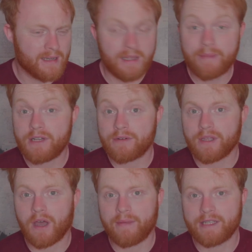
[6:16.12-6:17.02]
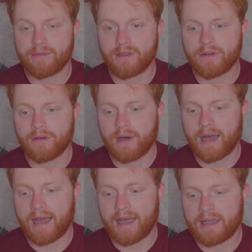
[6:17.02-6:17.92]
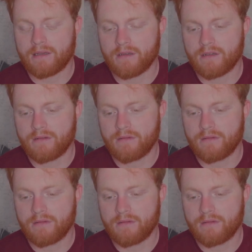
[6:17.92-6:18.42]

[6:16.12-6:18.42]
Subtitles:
Let me know in the comments below, and